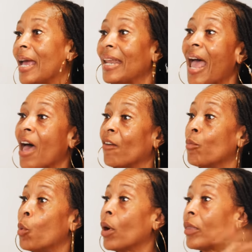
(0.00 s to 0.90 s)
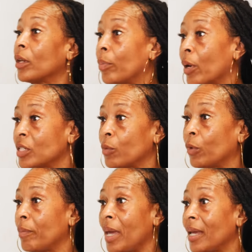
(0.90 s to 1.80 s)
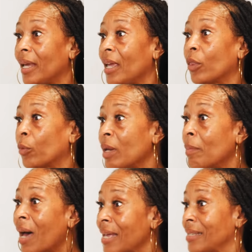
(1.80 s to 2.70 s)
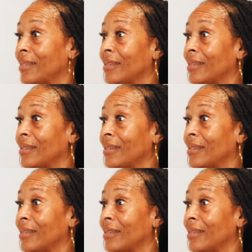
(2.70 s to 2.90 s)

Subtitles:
and have more than a person would make in 3 months.